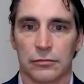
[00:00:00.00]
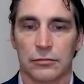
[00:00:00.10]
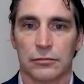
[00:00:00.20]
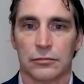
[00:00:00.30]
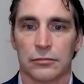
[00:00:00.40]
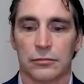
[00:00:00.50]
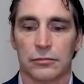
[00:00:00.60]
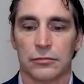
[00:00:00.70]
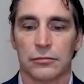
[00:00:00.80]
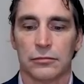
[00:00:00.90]

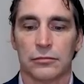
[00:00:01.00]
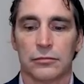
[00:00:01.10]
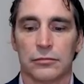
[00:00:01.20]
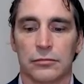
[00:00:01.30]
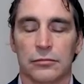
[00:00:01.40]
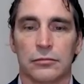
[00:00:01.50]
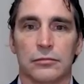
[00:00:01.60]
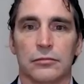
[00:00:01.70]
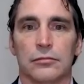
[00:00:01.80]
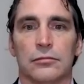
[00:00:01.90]

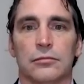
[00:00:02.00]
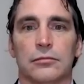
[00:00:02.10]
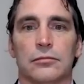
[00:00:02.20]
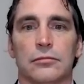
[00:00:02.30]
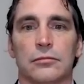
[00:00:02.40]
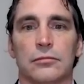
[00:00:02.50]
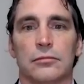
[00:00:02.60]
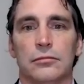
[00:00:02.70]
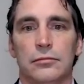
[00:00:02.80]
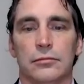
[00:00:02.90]

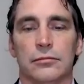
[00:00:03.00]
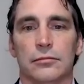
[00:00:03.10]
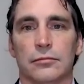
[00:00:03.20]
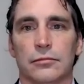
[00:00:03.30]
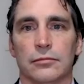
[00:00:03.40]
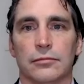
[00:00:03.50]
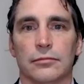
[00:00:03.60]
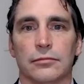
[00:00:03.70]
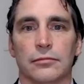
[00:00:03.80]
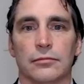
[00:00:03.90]

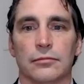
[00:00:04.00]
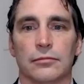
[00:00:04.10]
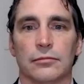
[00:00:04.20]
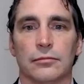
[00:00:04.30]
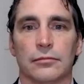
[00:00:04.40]
(silent)